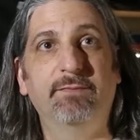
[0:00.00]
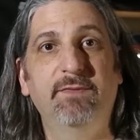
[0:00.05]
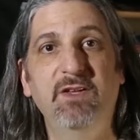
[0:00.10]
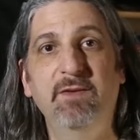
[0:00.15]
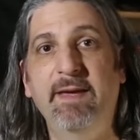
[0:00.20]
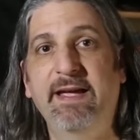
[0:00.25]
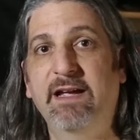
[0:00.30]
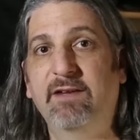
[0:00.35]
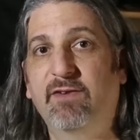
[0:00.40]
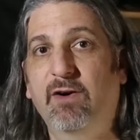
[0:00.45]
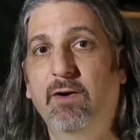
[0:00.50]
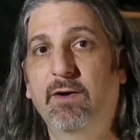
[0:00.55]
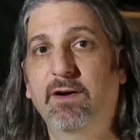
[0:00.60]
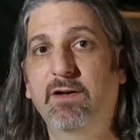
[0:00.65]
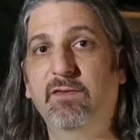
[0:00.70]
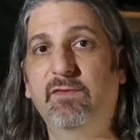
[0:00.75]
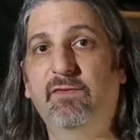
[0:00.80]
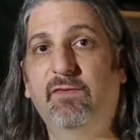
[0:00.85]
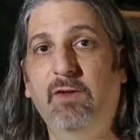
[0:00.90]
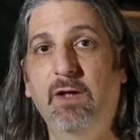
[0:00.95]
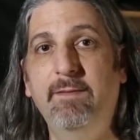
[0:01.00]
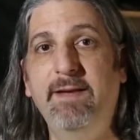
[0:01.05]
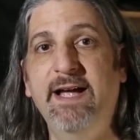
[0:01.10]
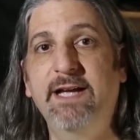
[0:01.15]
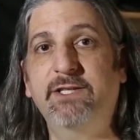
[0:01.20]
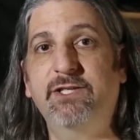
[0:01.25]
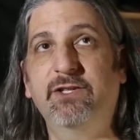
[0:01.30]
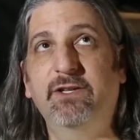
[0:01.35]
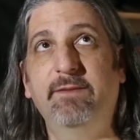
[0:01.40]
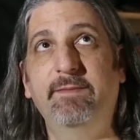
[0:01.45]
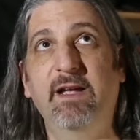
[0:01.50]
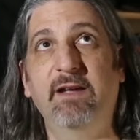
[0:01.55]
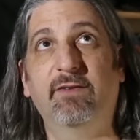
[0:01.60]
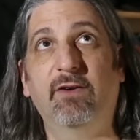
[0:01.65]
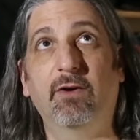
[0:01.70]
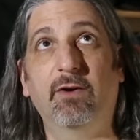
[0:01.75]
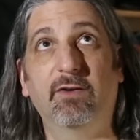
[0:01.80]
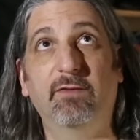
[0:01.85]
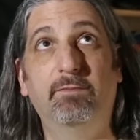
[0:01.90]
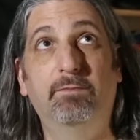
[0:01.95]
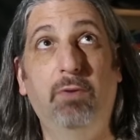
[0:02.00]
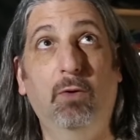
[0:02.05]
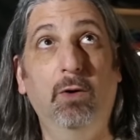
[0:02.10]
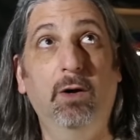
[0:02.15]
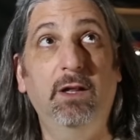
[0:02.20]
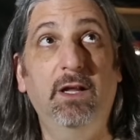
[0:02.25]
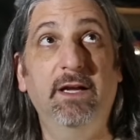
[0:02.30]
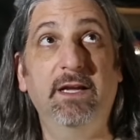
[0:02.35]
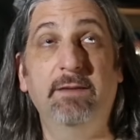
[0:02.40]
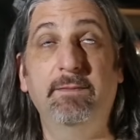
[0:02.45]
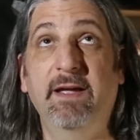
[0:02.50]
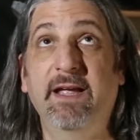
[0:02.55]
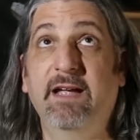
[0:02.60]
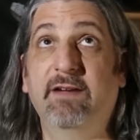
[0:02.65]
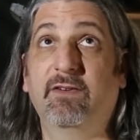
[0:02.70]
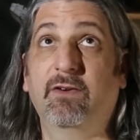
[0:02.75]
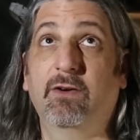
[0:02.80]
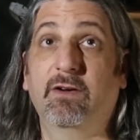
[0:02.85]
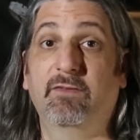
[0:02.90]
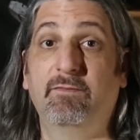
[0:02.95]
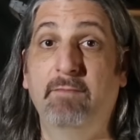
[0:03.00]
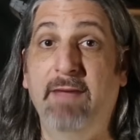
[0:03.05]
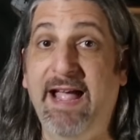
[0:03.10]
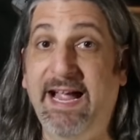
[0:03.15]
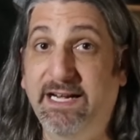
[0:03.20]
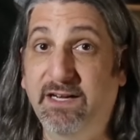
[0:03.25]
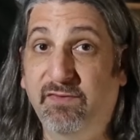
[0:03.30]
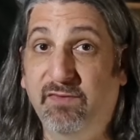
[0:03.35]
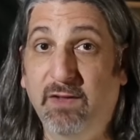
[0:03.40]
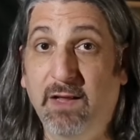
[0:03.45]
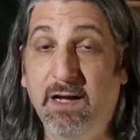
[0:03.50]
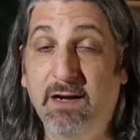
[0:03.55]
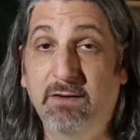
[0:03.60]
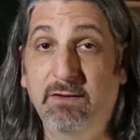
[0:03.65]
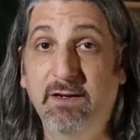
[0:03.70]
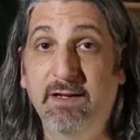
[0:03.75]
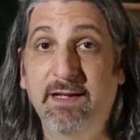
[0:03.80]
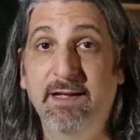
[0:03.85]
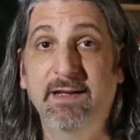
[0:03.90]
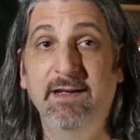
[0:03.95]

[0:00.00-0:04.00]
You may have heard of Flowmaster, you may have heard of Borla, you may have heard of MagnaFlow.